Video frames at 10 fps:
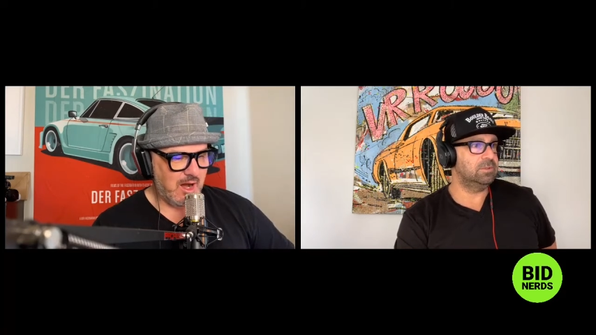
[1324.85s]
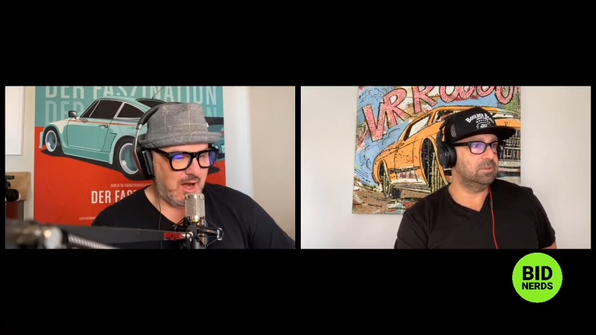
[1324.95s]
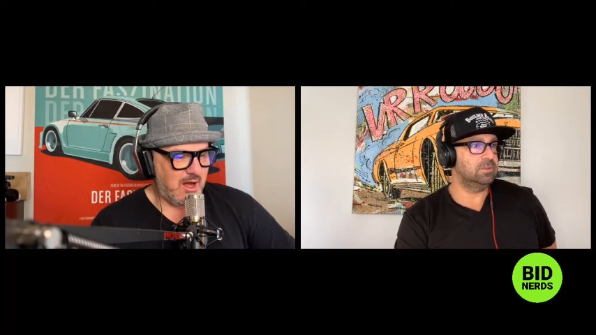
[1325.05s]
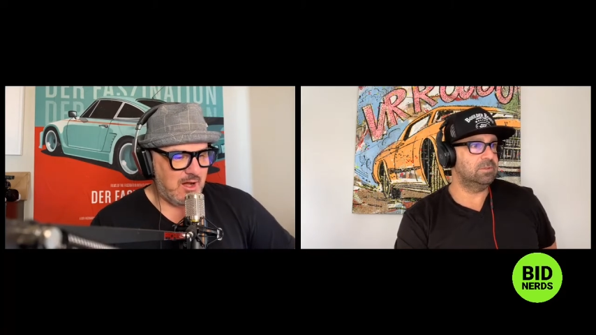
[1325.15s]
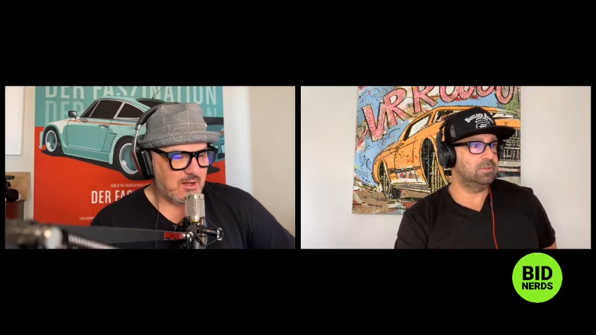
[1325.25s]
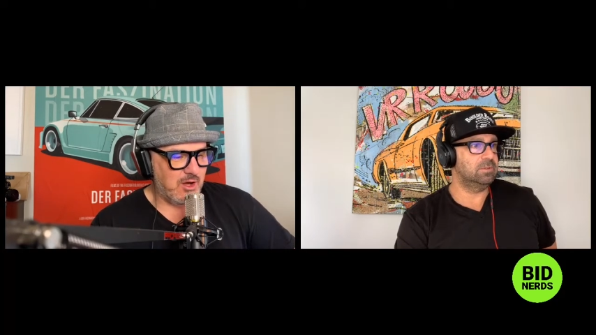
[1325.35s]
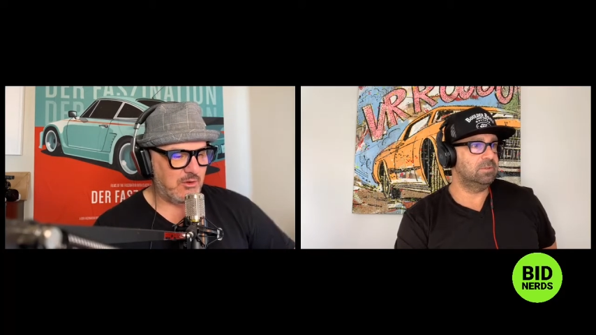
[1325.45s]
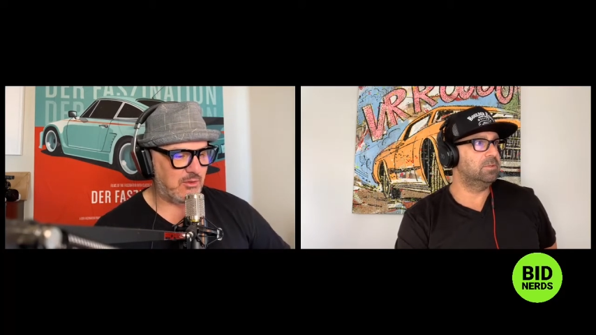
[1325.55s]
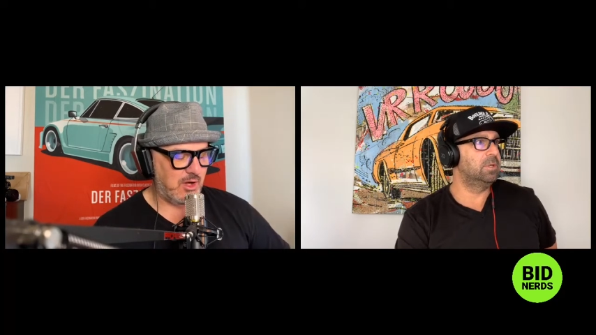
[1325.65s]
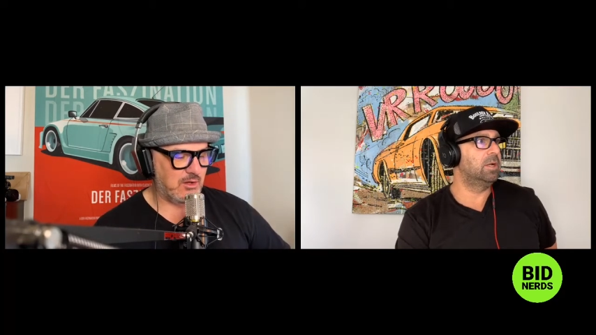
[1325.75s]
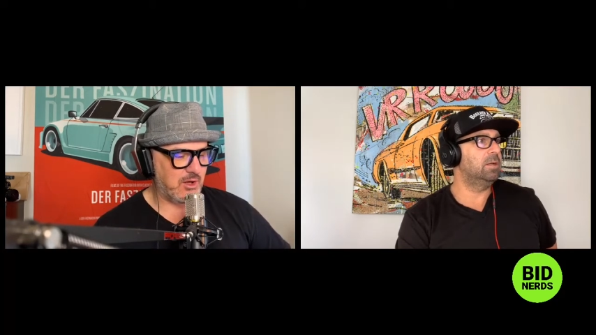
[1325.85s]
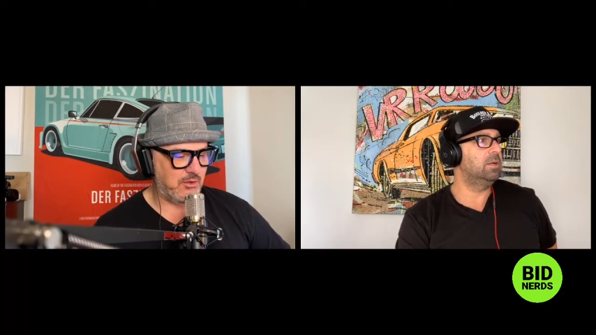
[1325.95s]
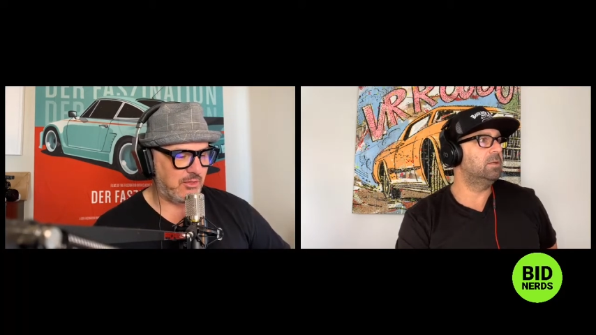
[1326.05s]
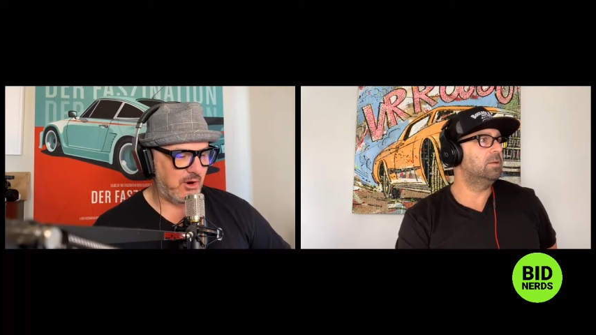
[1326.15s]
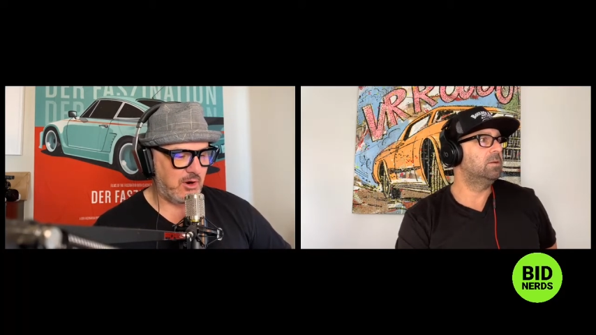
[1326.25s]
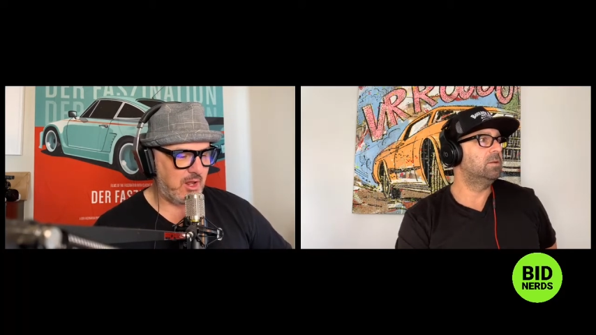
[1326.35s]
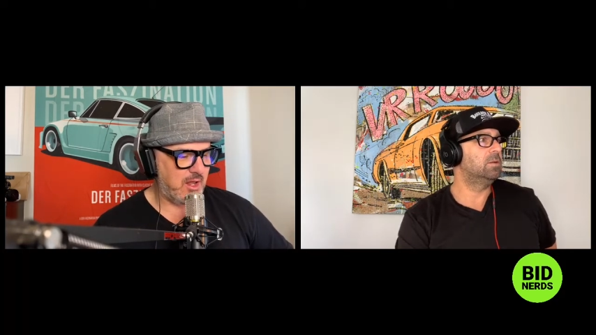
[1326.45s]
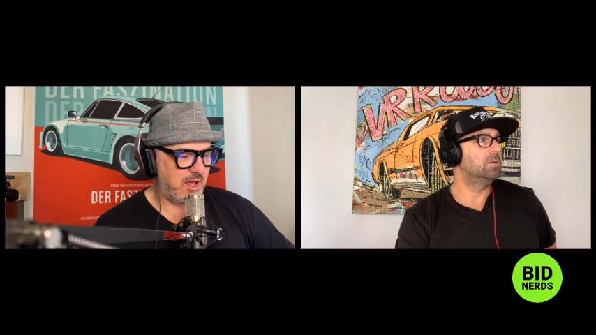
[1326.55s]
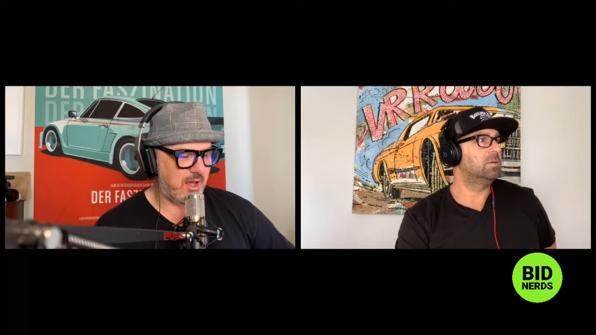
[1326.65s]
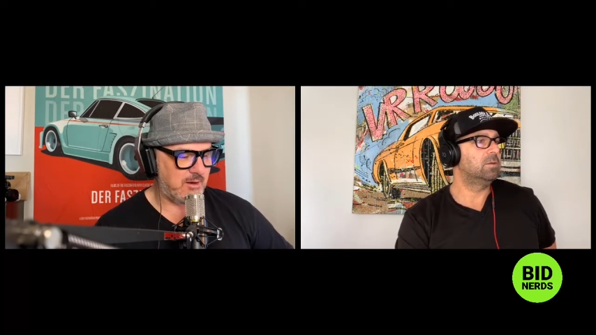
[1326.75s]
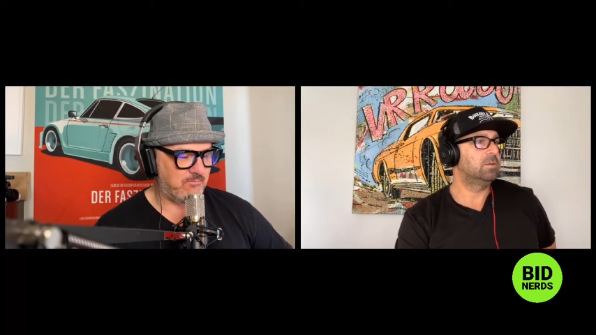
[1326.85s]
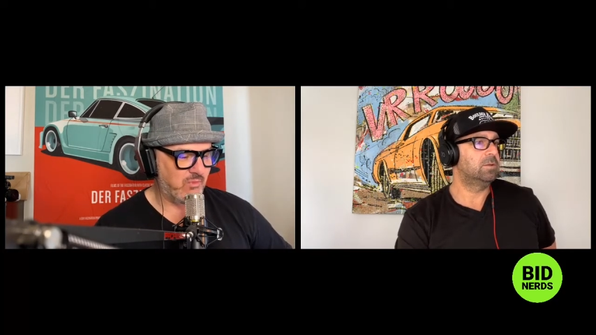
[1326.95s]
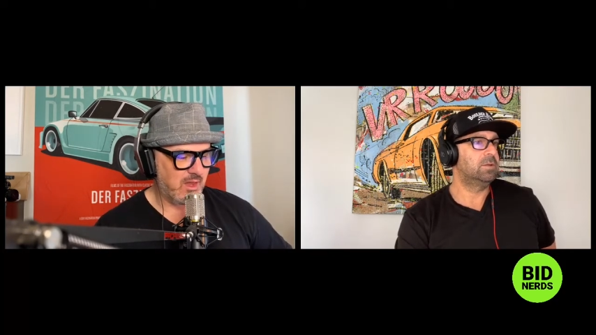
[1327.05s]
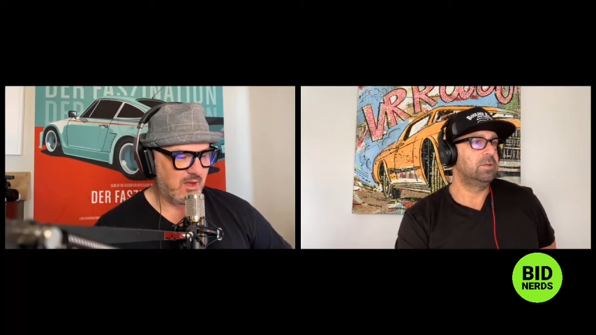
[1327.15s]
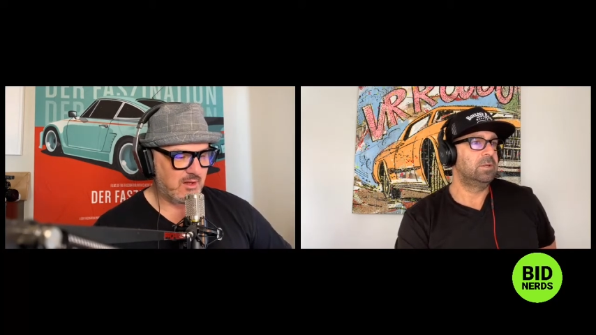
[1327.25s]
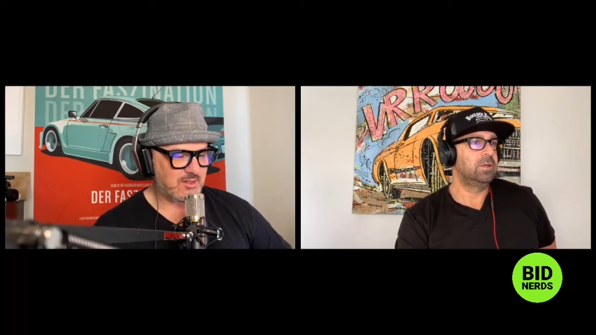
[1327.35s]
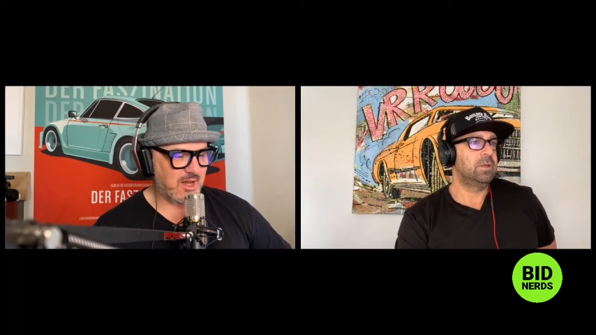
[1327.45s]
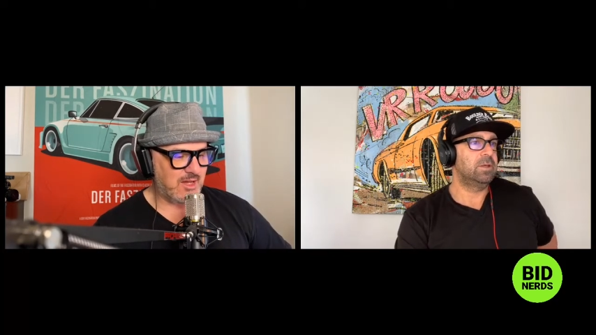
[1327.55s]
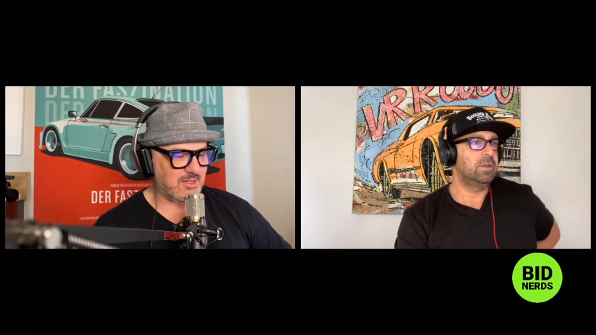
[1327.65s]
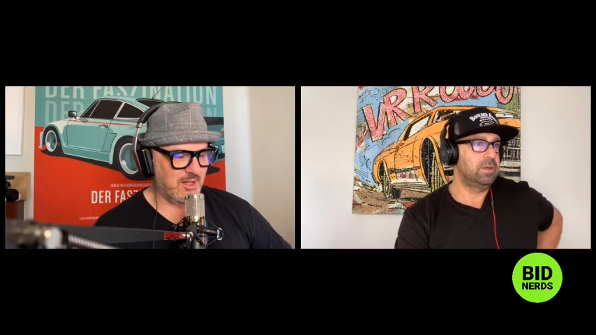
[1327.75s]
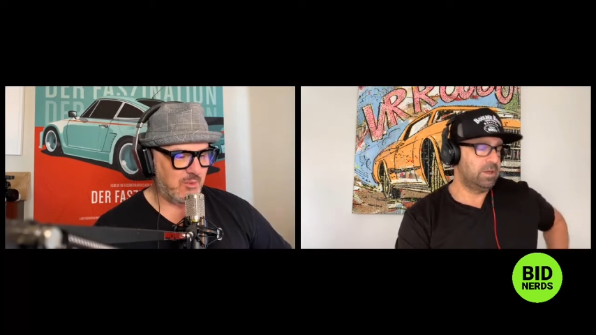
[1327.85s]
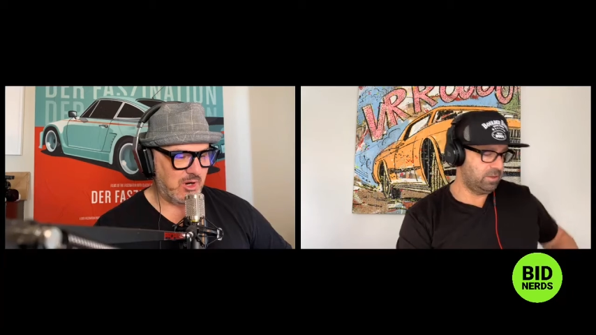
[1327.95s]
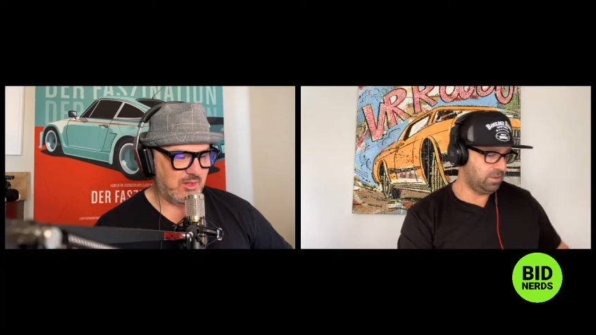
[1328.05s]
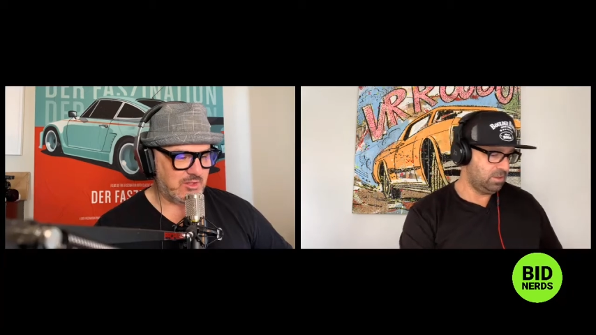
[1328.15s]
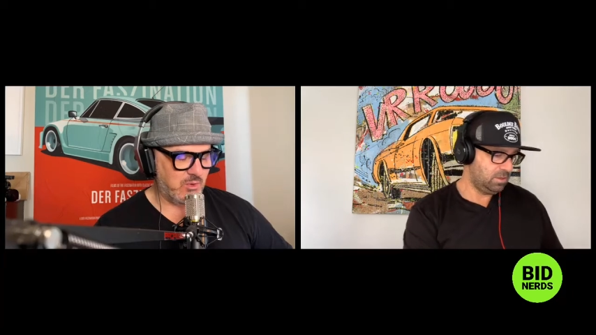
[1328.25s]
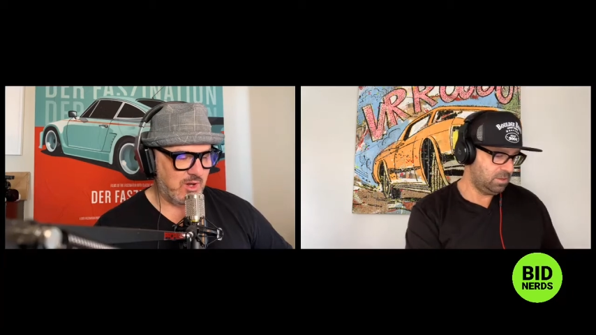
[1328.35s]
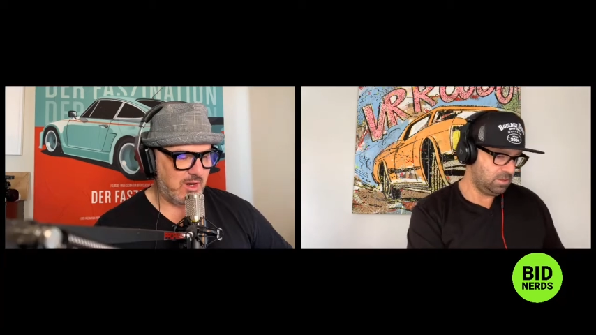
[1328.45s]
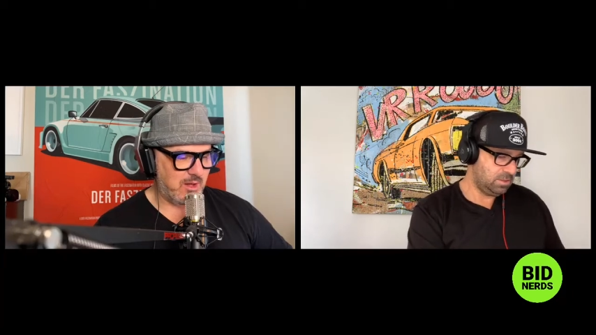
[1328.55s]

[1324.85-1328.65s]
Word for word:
Speaker 1: I'll go. I'll yeah. go thirty, and sky's the limit on this one.